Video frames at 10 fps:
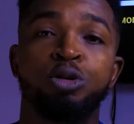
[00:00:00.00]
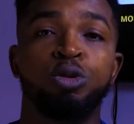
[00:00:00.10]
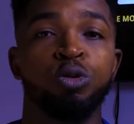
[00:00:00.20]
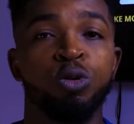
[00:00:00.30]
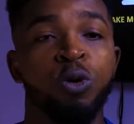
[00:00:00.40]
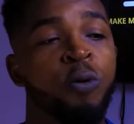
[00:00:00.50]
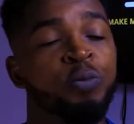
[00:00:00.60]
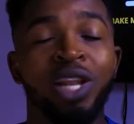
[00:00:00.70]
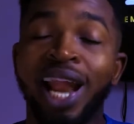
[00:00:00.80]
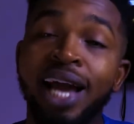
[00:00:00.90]
you to
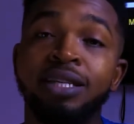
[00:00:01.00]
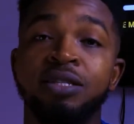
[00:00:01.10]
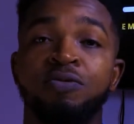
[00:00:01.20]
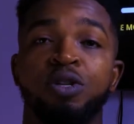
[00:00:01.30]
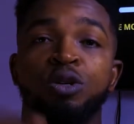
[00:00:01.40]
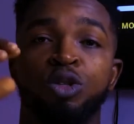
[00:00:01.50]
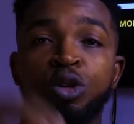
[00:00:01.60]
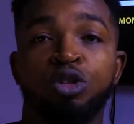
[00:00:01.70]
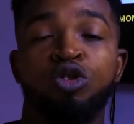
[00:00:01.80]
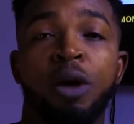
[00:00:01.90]
like this video,
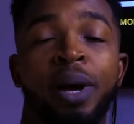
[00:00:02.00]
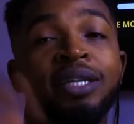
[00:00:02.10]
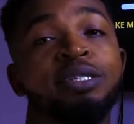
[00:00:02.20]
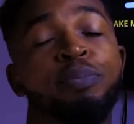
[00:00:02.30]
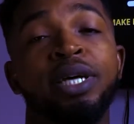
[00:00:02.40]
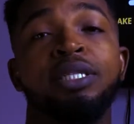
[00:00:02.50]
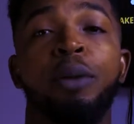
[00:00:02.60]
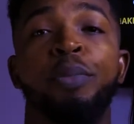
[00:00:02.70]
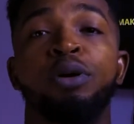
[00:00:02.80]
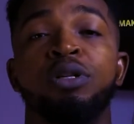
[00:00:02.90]
subscribe, and smash
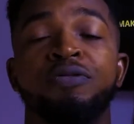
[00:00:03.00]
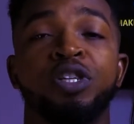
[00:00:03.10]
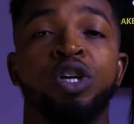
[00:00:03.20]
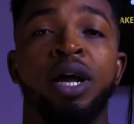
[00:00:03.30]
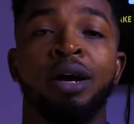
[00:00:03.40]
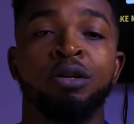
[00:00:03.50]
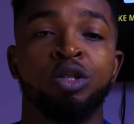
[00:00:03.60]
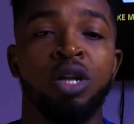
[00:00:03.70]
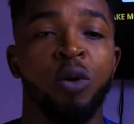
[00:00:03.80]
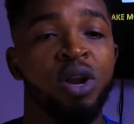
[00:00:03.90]
that bell notification icon
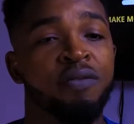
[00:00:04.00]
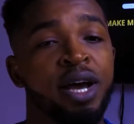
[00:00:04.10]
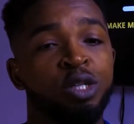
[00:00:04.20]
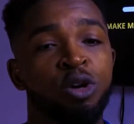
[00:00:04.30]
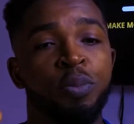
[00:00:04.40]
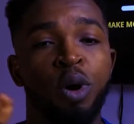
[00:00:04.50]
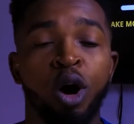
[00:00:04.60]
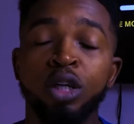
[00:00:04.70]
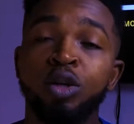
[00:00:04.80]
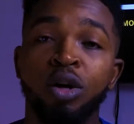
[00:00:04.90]
so that whenever I drop
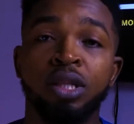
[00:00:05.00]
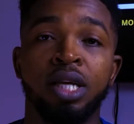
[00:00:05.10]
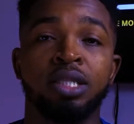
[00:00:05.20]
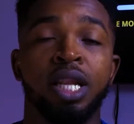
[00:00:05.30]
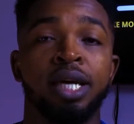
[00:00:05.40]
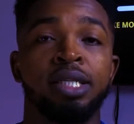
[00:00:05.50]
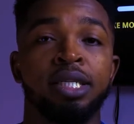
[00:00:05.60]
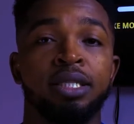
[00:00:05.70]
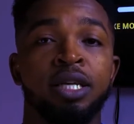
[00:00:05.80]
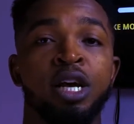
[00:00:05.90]
hot content like
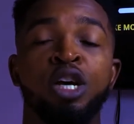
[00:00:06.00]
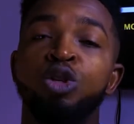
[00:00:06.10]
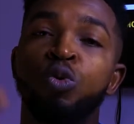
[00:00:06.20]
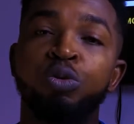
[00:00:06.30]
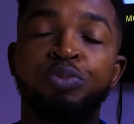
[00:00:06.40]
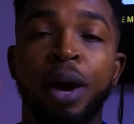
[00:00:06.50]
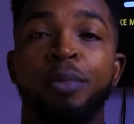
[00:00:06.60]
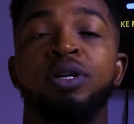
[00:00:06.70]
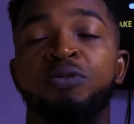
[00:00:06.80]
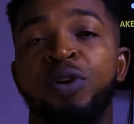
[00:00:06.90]
this, you would be
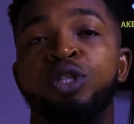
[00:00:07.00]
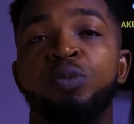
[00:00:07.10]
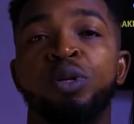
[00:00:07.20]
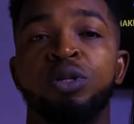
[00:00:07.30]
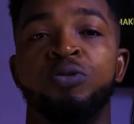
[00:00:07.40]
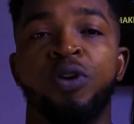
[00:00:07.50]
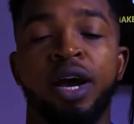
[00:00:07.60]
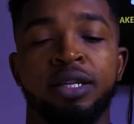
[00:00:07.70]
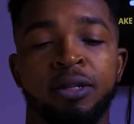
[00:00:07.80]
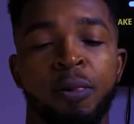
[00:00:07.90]
among the first to be
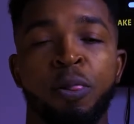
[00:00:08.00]
notified.